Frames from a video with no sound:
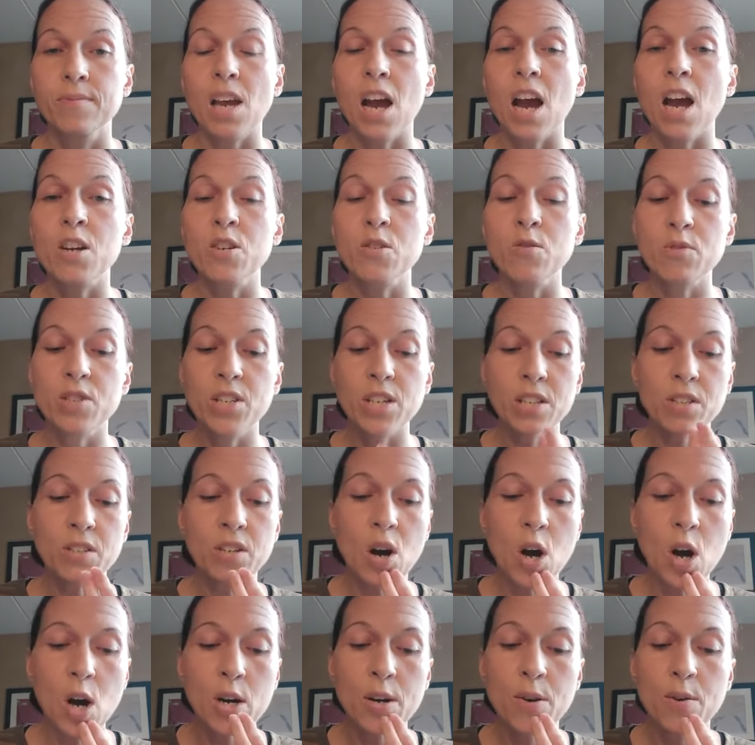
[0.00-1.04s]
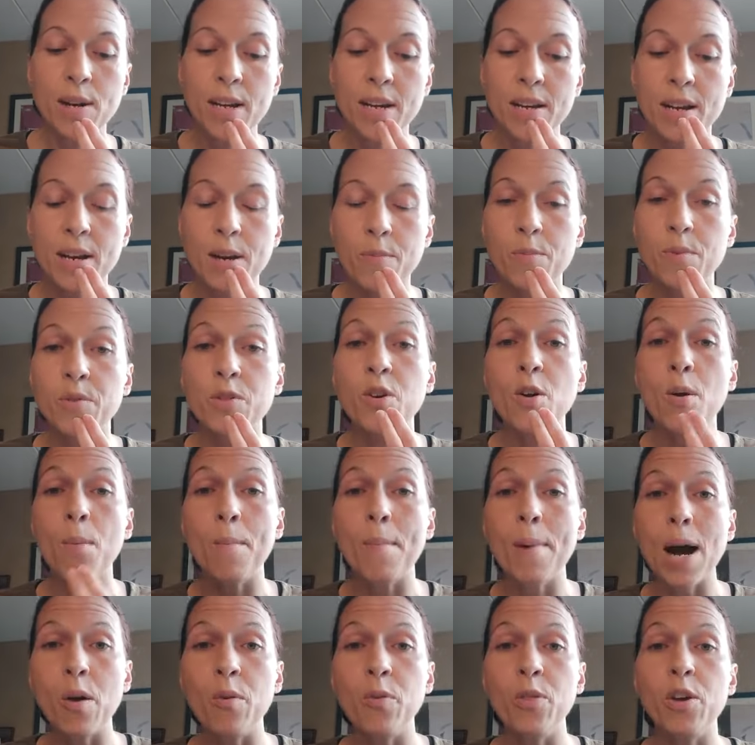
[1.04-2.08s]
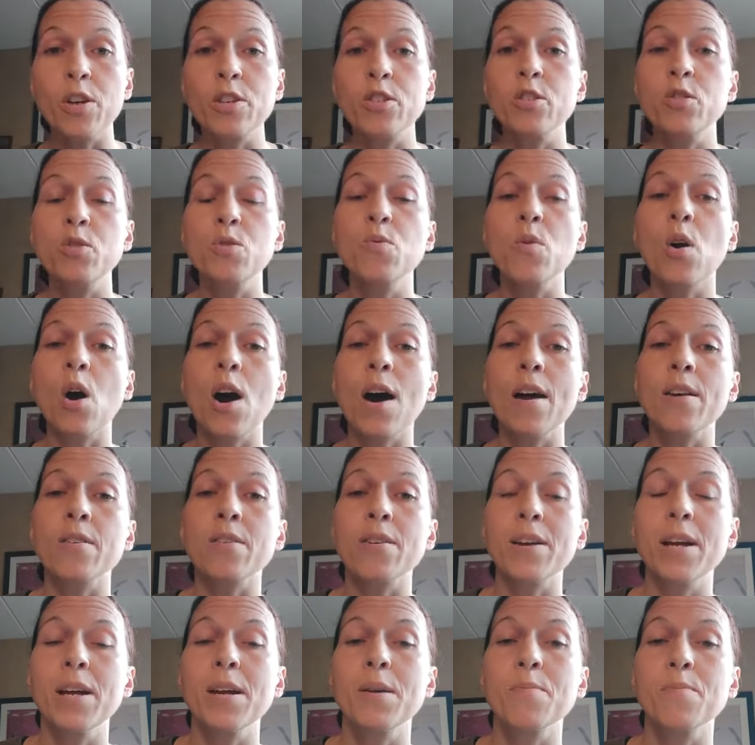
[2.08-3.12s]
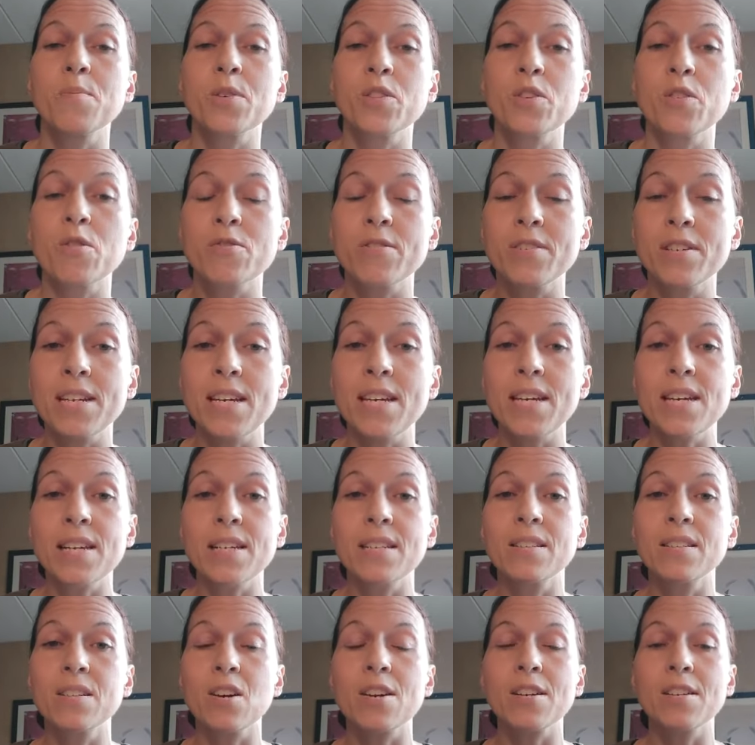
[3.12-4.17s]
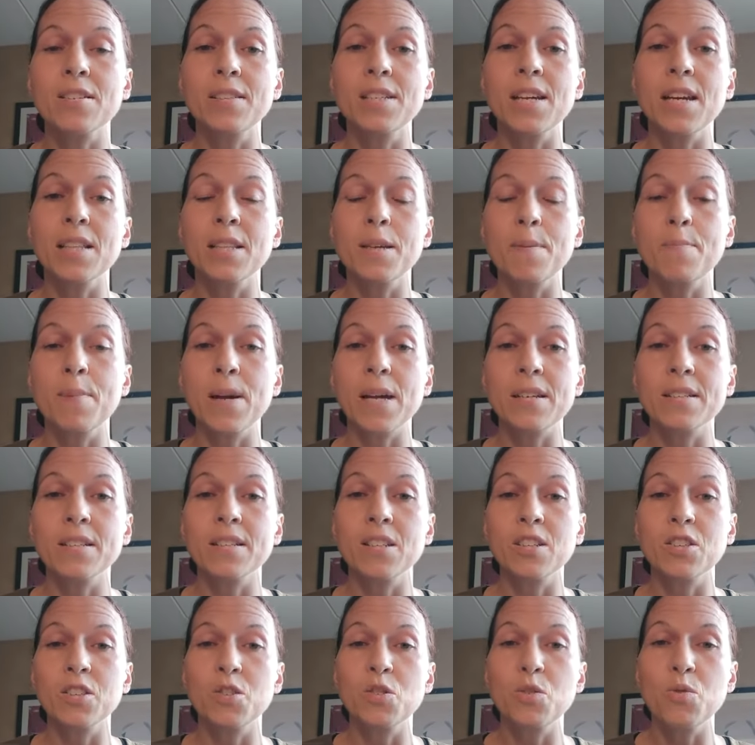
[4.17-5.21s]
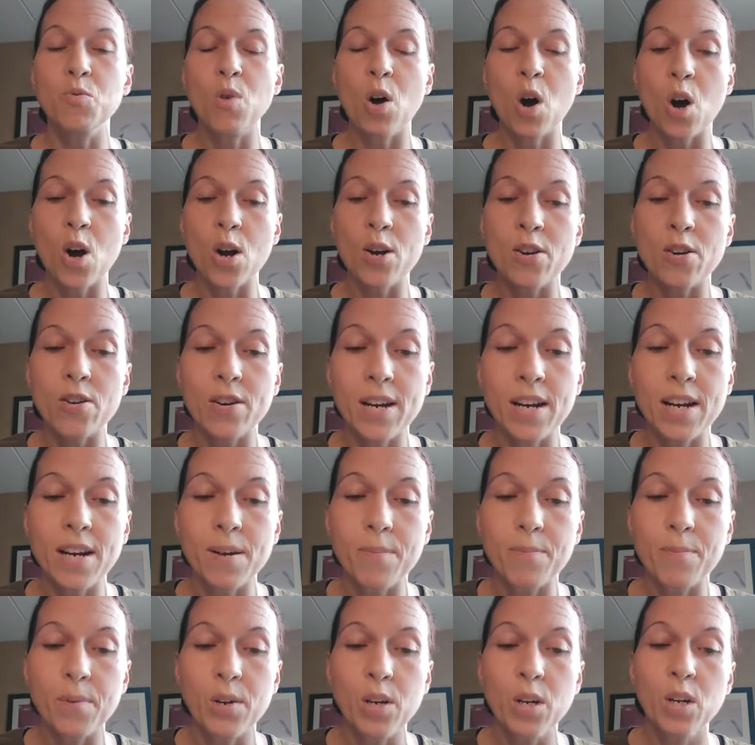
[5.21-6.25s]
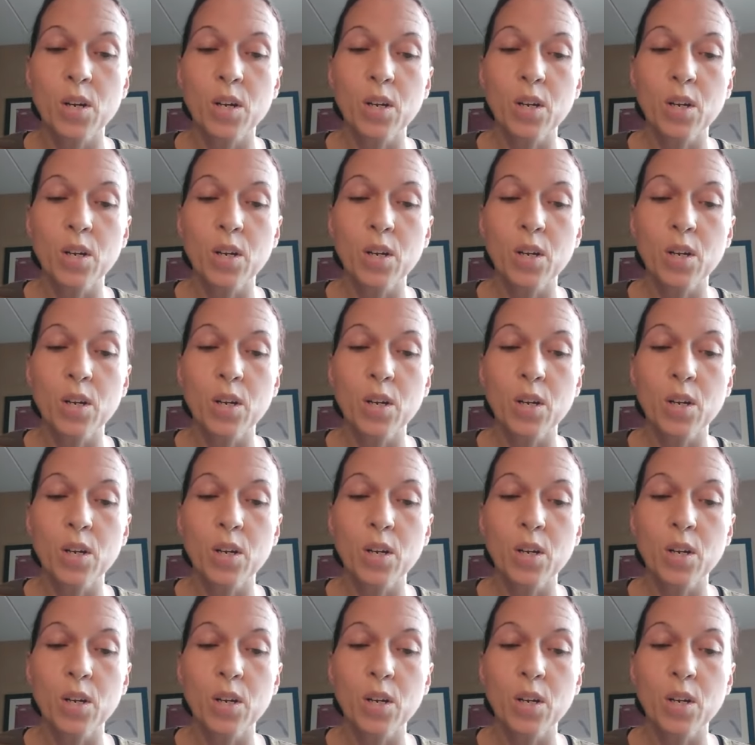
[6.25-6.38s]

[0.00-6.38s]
Are you just honoring him with your mouth or do you honor him with your deeds on a daily basis? Do you honor him